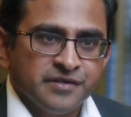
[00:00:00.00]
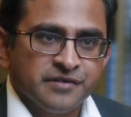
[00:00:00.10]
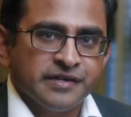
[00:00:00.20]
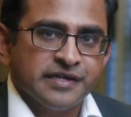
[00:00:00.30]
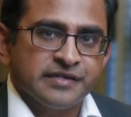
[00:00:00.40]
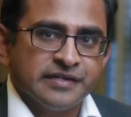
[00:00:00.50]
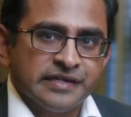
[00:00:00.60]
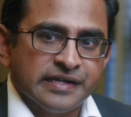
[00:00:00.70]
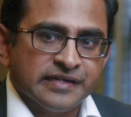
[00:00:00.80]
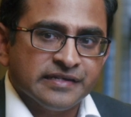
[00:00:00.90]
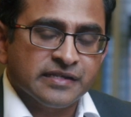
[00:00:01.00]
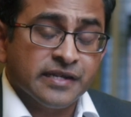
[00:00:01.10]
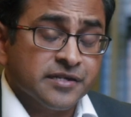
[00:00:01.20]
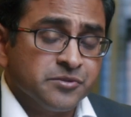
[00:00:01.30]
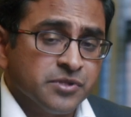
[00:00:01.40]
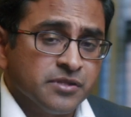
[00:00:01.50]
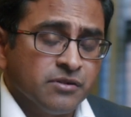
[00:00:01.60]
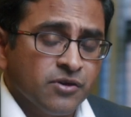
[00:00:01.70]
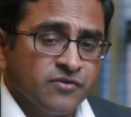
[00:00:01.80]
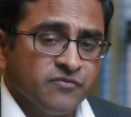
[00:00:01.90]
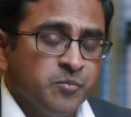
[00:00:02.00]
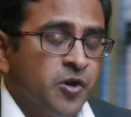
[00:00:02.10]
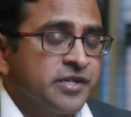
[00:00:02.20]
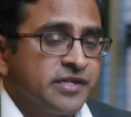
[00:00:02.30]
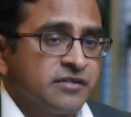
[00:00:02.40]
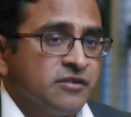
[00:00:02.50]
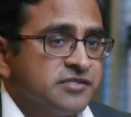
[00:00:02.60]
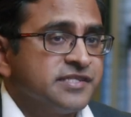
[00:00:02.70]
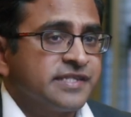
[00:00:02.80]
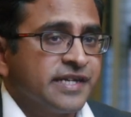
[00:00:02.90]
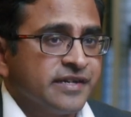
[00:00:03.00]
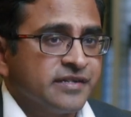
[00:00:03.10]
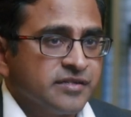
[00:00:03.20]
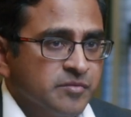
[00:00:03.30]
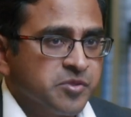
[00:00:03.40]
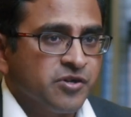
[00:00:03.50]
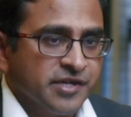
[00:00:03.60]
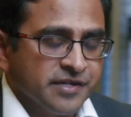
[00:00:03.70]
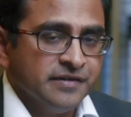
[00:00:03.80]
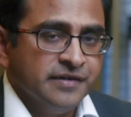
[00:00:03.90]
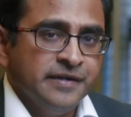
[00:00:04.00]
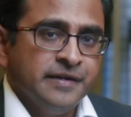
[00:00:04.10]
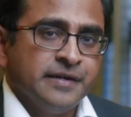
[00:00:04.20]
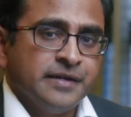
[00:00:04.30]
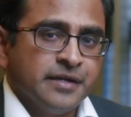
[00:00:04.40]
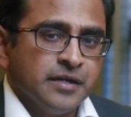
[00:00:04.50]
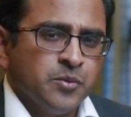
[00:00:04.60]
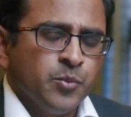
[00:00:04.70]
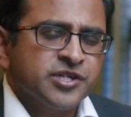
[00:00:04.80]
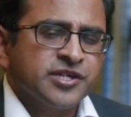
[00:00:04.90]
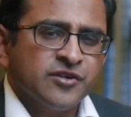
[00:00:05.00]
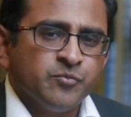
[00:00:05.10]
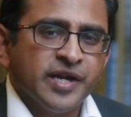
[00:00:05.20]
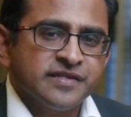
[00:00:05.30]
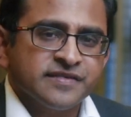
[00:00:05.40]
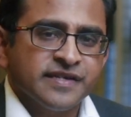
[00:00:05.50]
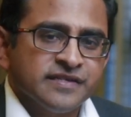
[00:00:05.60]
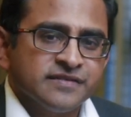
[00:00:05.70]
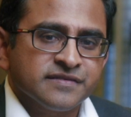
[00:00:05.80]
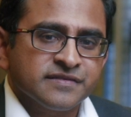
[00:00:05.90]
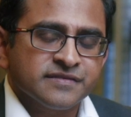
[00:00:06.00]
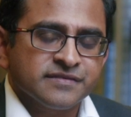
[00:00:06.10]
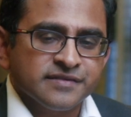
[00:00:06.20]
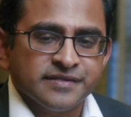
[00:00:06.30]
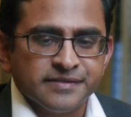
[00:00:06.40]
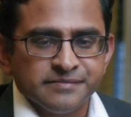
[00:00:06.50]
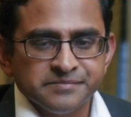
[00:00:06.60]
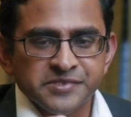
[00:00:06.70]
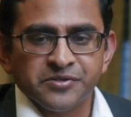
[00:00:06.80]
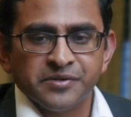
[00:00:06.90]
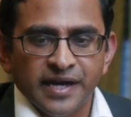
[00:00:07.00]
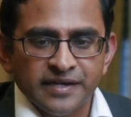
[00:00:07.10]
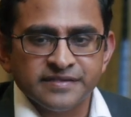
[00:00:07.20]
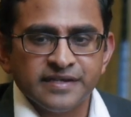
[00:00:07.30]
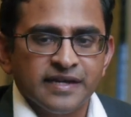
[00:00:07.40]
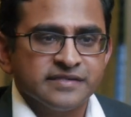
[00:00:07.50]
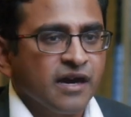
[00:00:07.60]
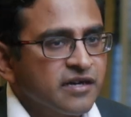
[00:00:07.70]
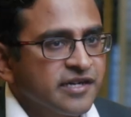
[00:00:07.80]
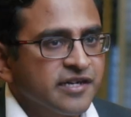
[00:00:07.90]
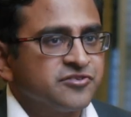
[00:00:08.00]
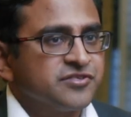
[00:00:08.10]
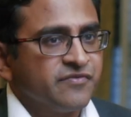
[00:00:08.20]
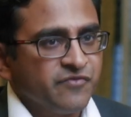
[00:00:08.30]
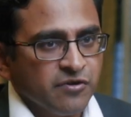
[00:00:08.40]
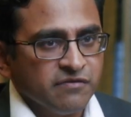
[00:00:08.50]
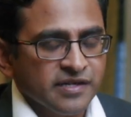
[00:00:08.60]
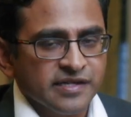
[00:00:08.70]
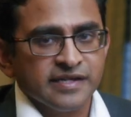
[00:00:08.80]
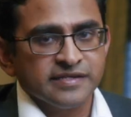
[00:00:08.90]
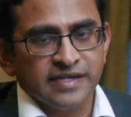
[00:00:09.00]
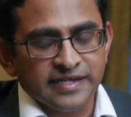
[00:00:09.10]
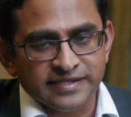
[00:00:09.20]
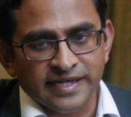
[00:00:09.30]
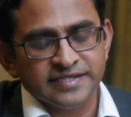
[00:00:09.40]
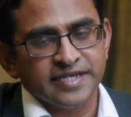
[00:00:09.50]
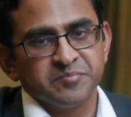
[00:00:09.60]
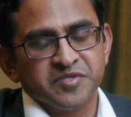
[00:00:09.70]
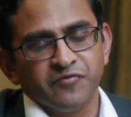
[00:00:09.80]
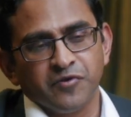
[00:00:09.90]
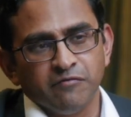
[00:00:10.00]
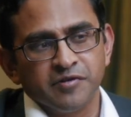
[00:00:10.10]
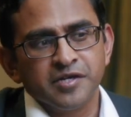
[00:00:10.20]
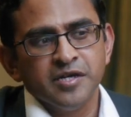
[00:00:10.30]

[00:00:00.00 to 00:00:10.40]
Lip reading: right, and led to a lot of point technologies getting deployed, which kind of made sense, as architectures evolved and as landscapes evolved.